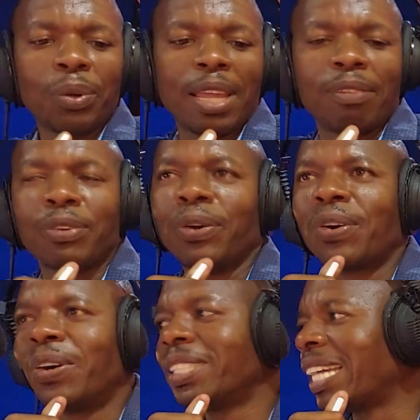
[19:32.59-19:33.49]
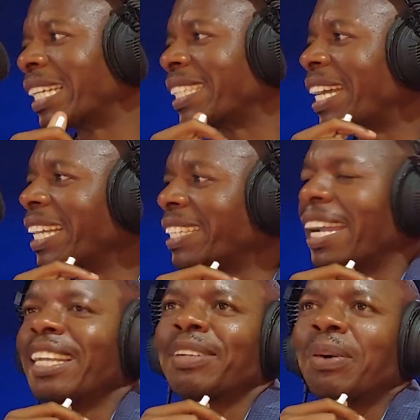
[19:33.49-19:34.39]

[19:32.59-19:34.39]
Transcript: We have your contact, right? And